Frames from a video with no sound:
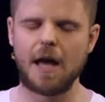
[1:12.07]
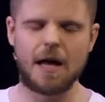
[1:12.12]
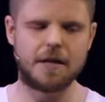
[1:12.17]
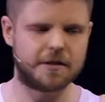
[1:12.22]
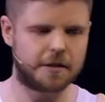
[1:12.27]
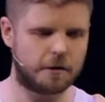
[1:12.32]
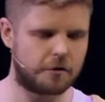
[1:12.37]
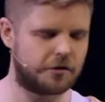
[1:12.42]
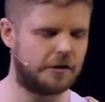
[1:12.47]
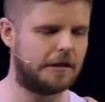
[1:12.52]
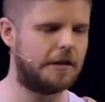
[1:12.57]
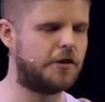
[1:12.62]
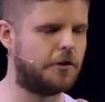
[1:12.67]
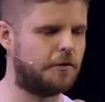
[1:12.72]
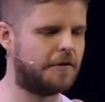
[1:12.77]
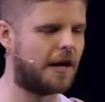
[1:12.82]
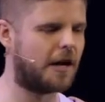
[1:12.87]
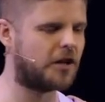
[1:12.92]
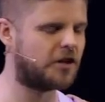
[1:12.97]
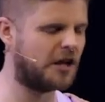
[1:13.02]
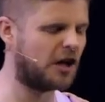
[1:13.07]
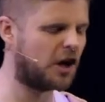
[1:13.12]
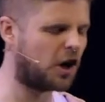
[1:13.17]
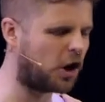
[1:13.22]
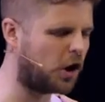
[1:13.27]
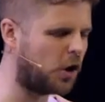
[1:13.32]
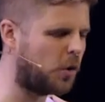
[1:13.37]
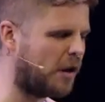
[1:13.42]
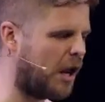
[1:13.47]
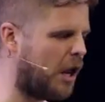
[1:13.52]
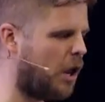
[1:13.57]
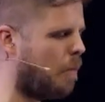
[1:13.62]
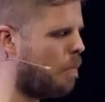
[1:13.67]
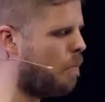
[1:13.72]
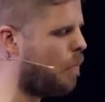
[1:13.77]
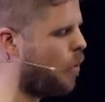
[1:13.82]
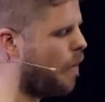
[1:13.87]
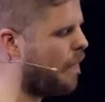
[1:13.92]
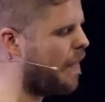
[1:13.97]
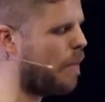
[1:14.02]
And social issues actually include a
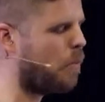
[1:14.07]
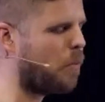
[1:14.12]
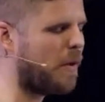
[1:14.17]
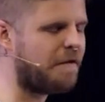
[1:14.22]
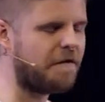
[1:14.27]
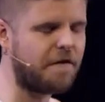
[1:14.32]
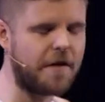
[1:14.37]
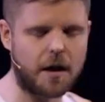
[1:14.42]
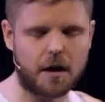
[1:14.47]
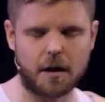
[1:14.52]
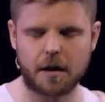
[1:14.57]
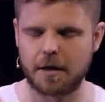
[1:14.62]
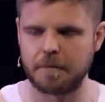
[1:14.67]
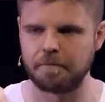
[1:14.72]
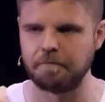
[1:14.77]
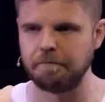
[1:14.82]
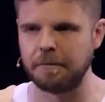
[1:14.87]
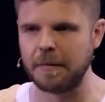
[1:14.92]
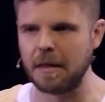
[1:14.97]
lot more than we think.